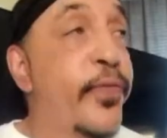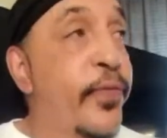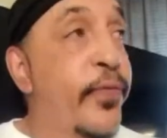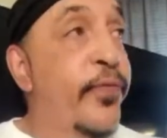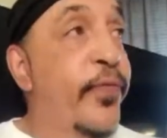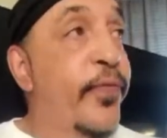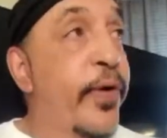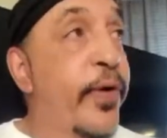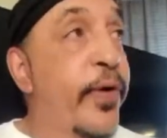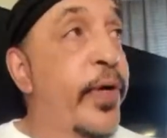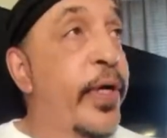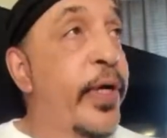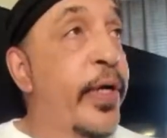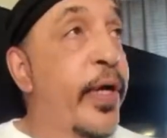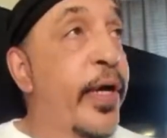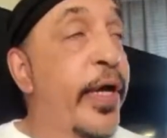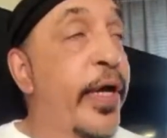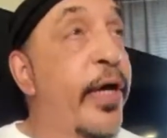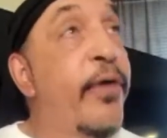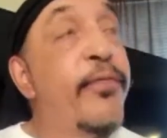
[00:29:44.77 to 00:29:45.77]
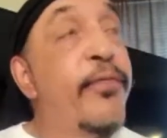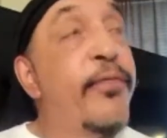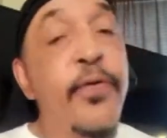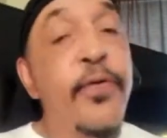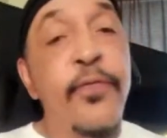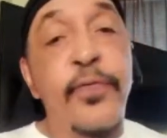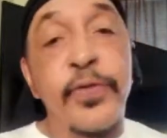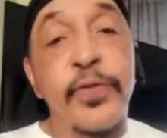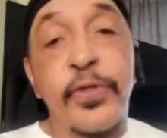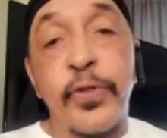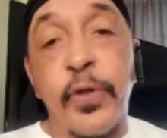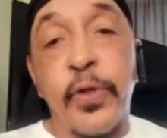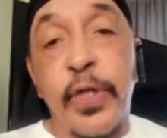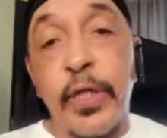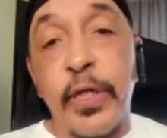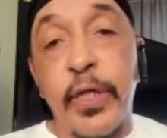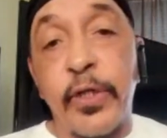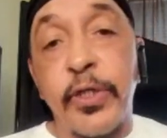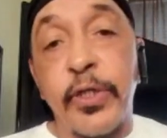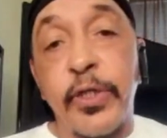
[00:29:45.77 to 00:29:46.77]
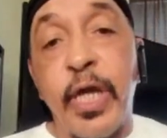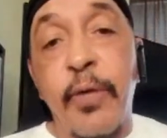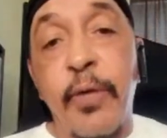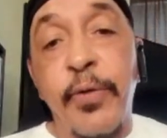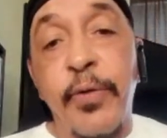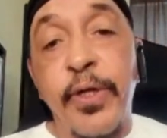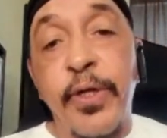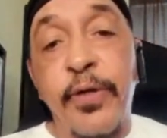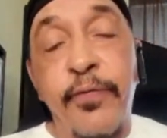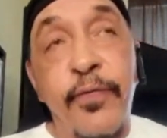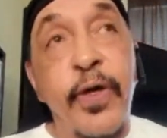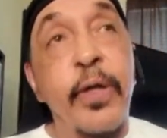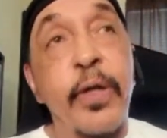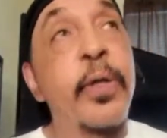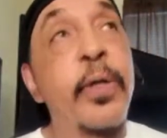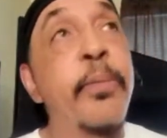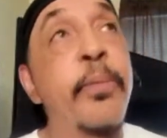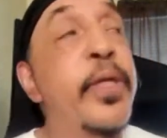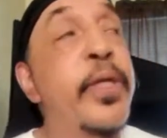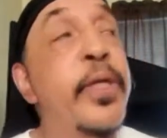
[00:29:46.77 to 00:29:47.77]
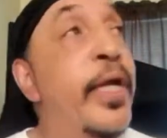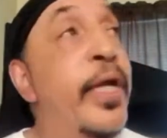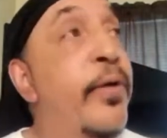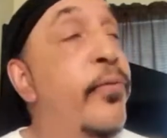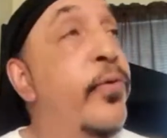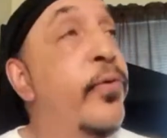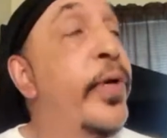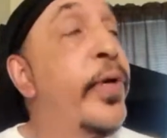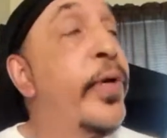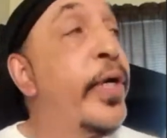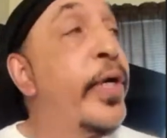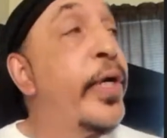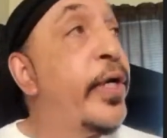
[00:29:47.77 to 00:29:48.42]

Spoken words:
very helpful for Soki Littlejohn when he developed Comite Rue in